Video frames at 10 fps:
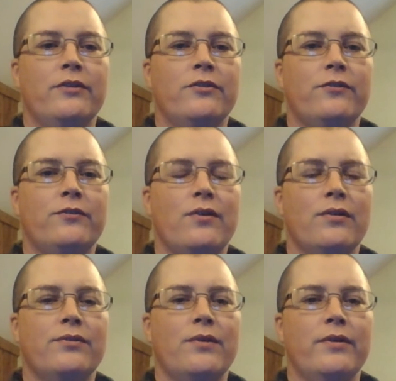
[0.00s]
just
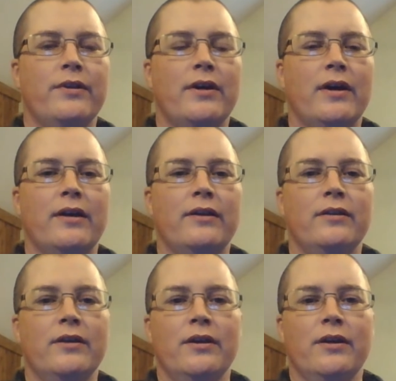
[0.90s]
turned 39
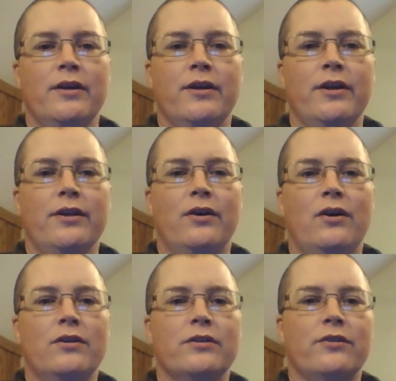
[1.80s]
in
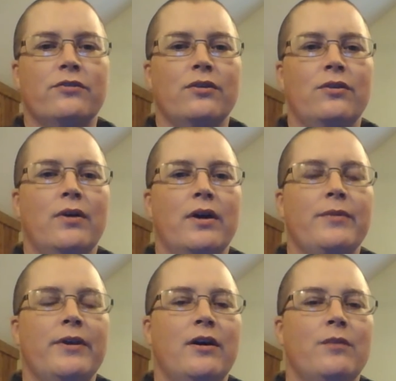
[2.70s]
August. So, I
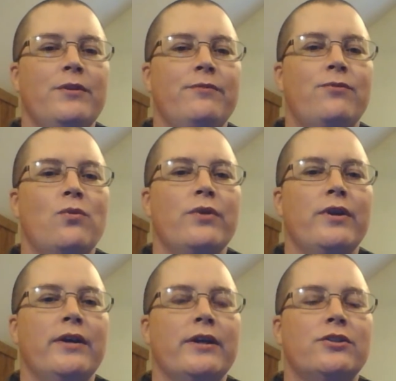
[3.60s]
mean, I'll be
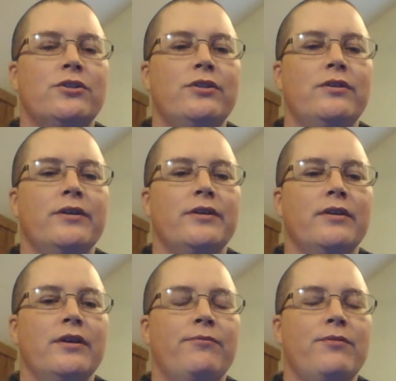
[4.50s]
40 next year.
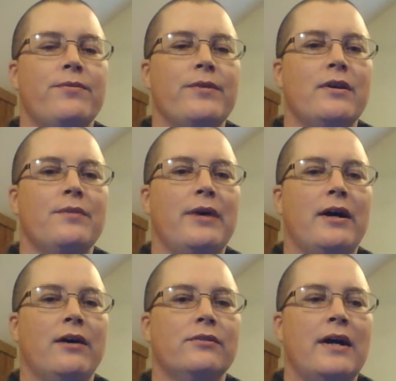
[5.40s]
And if you think
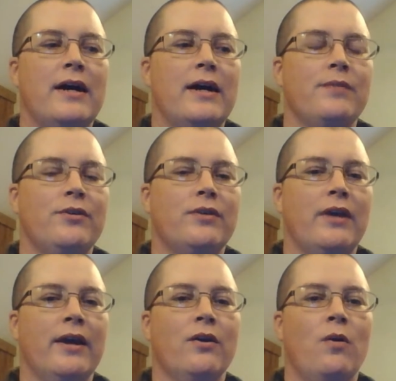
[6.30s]
about time, you
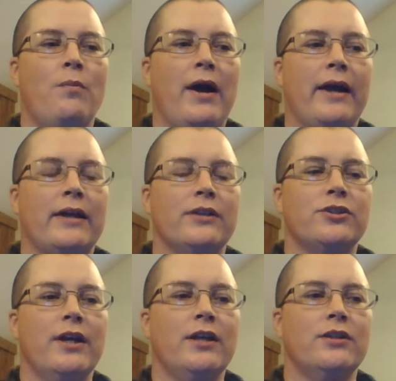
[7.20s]
can't go back and
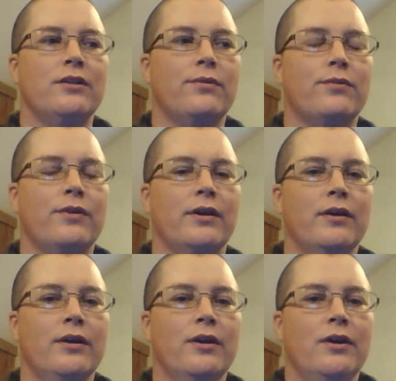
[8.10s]
change anything
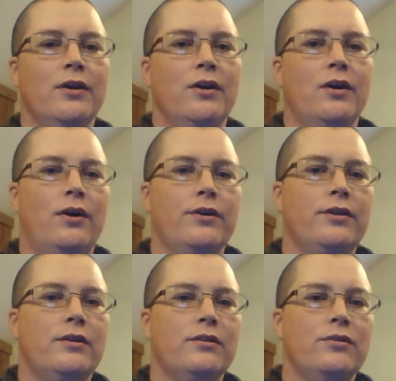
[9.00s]
all
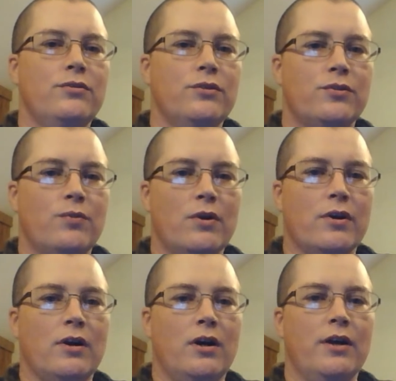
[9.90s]
you can do is
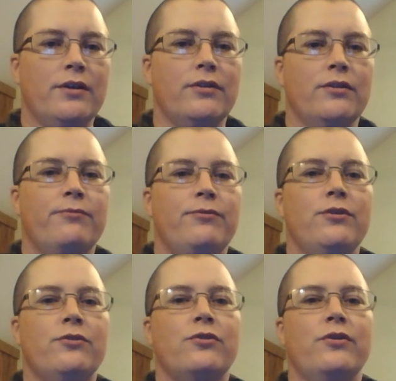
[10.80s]
work on the
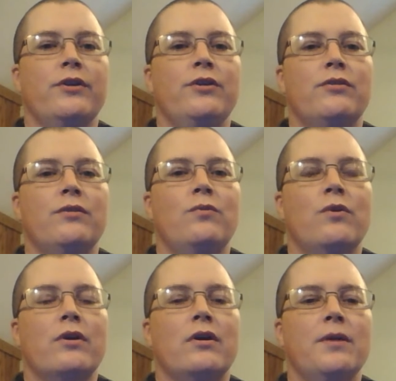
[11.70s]
future and you can
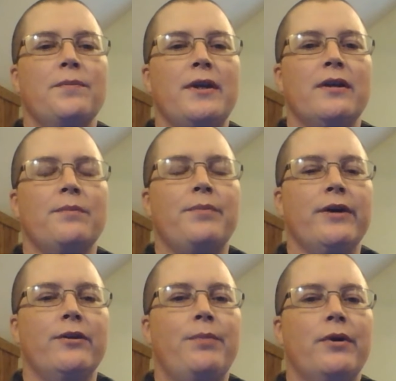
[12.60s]
work on being a
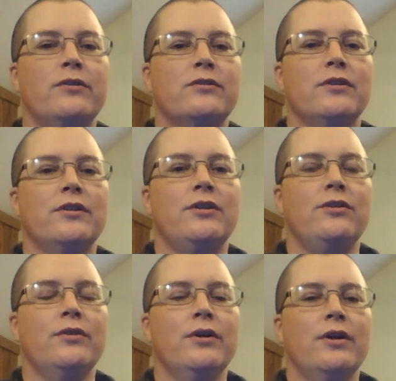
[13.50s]
better person and
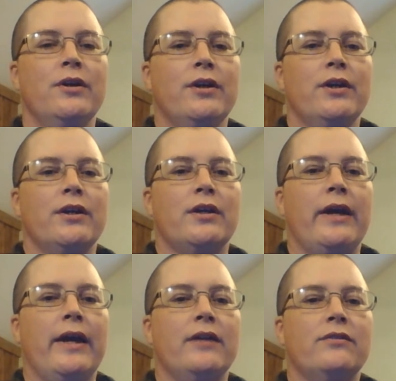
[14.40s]
you
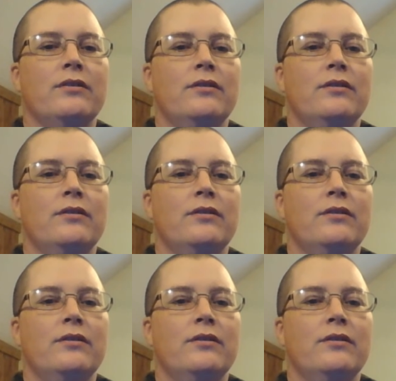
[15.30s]
can't